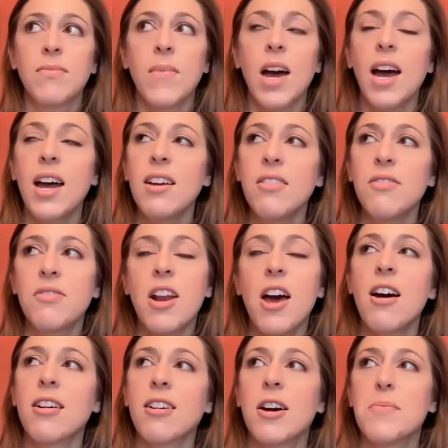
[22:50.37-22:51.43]
I have
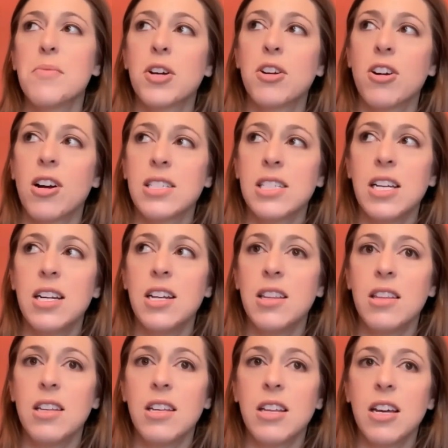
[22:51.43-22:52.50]
not come across
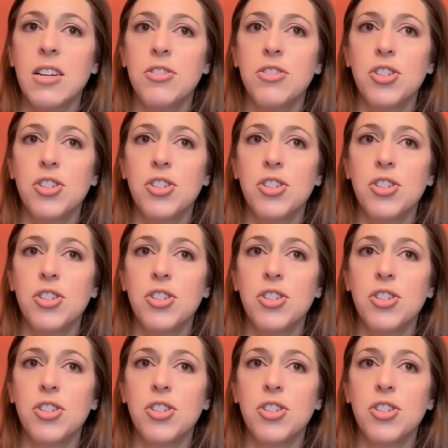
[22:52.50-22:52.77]
anything that you